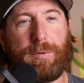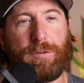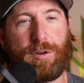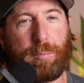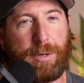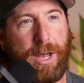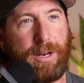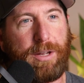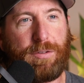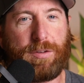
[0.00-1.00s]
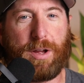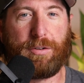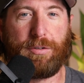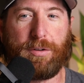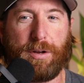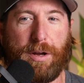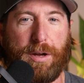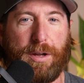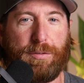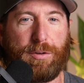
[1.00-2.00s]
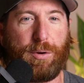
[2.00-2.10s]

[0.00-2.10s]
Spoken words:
start planning and such. So I